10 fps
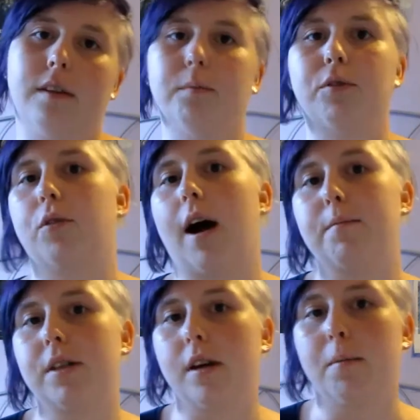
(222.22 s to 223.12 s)
them,
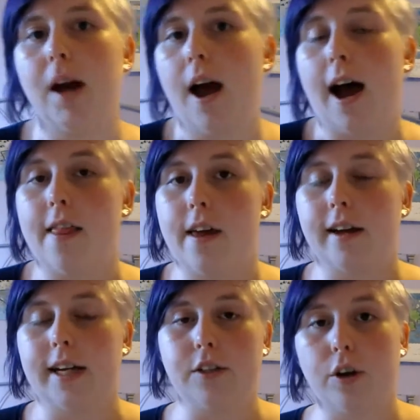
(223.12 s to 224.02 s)
scrapped them, and then
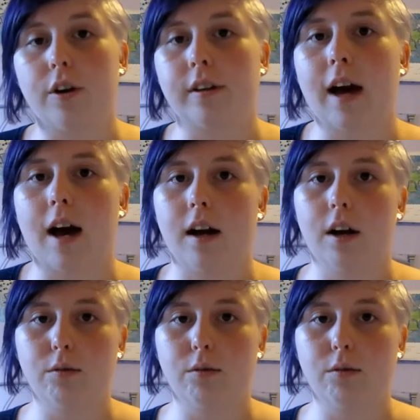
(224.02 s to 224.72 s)
he took that